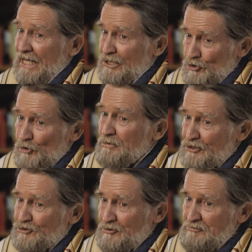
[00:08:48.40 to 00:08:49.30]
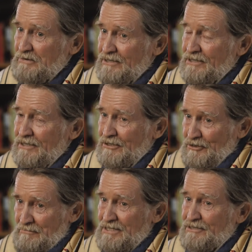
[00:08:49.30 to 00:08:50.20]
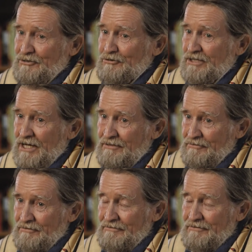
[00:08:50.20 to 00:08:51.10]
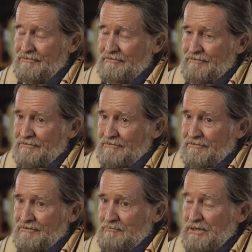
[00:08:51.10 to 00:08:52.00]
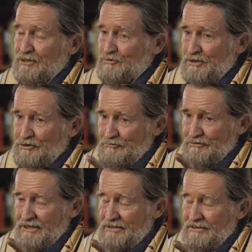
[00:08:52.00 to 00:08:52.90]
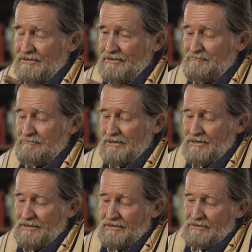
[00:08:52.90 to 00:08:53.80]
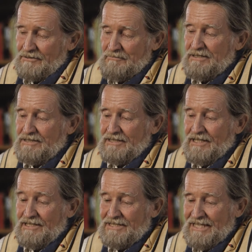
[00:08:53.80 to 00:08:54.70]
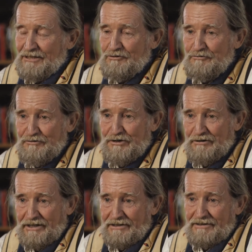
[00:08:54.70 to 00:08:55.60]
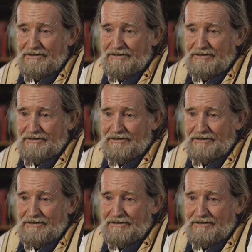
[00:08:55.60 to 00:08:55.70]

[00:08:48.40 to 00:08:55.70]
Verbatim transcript: And nobody should be in a domestic herd either. Because what you've done by domesticating is interfering